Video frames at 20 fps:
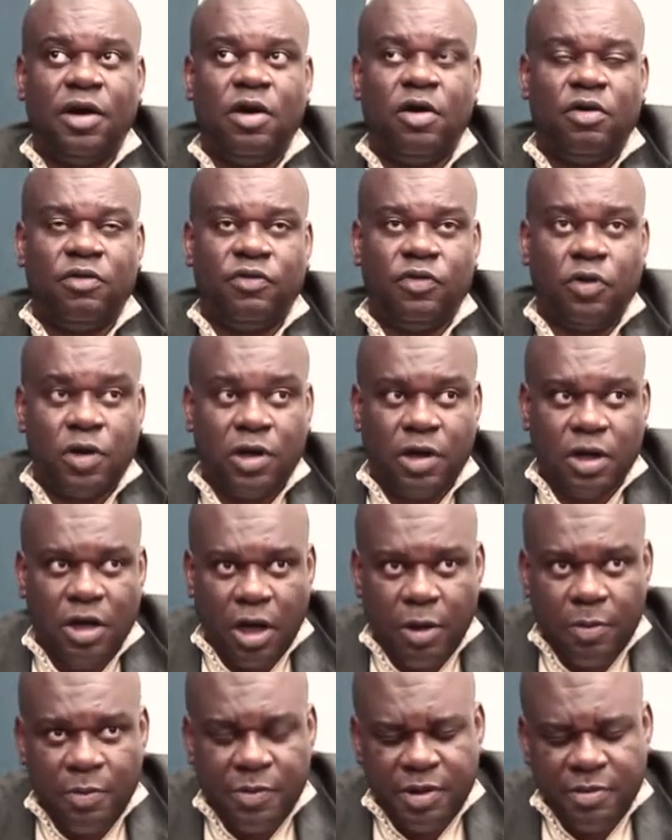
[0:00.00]
vocal
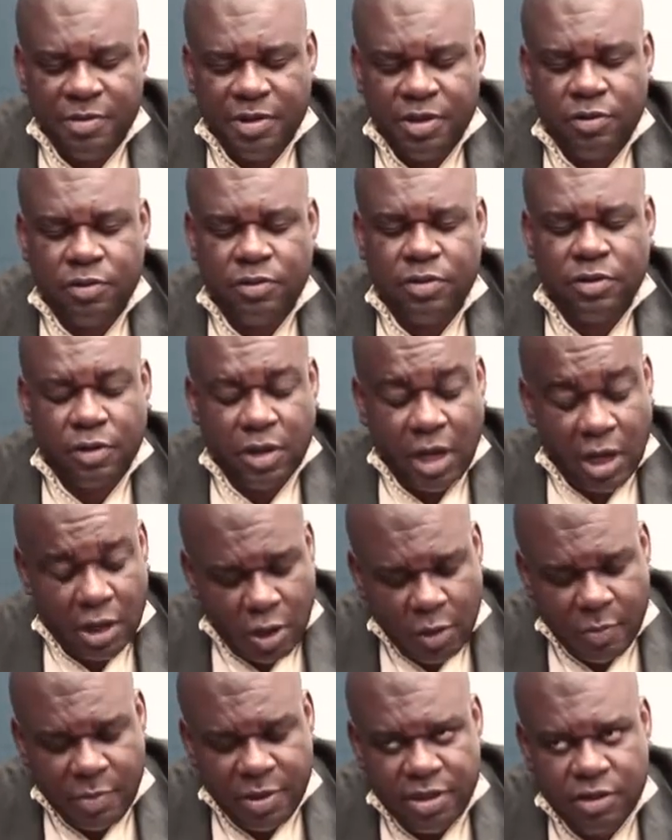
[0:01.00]

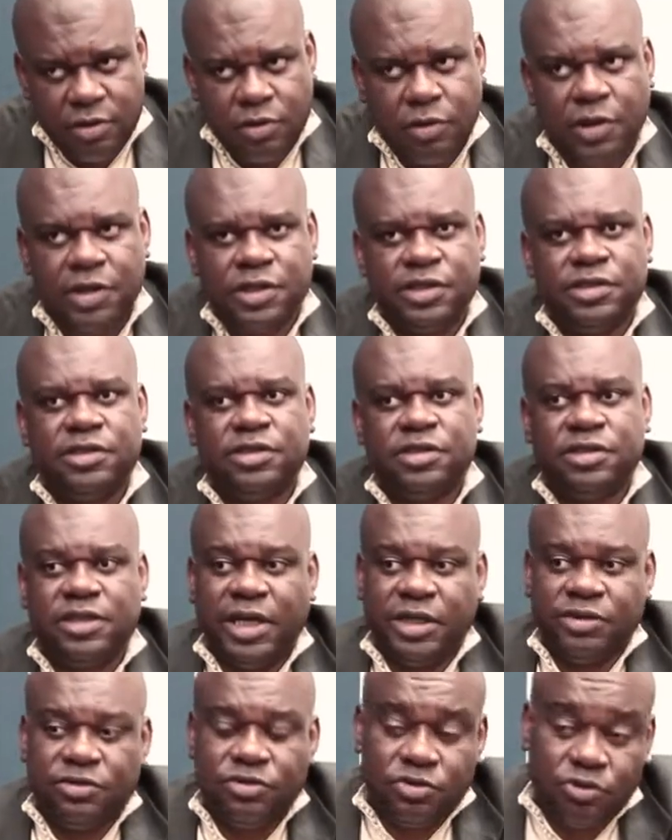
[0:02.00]
accompany courses
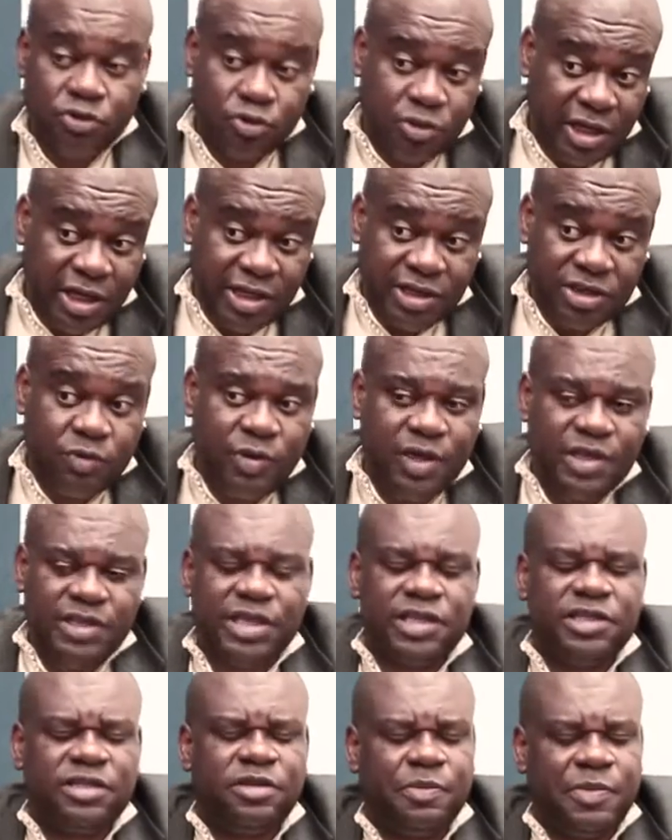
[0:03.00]
that today still
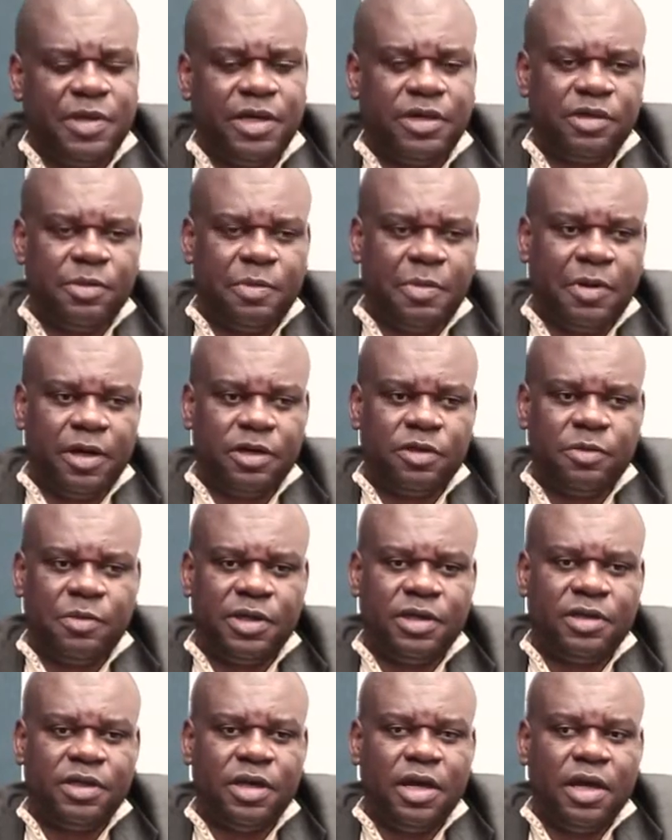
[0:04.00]
exist in the piano
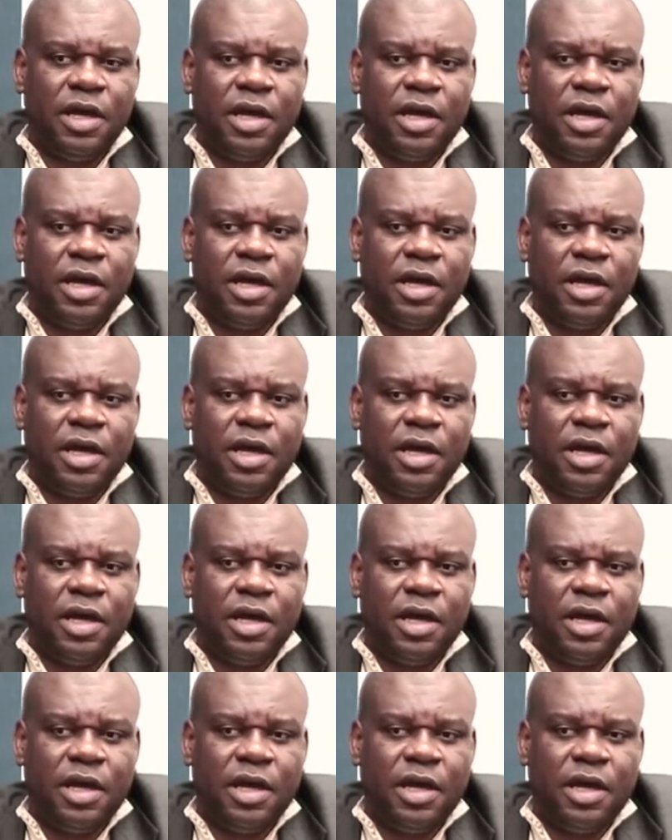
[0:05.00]
department.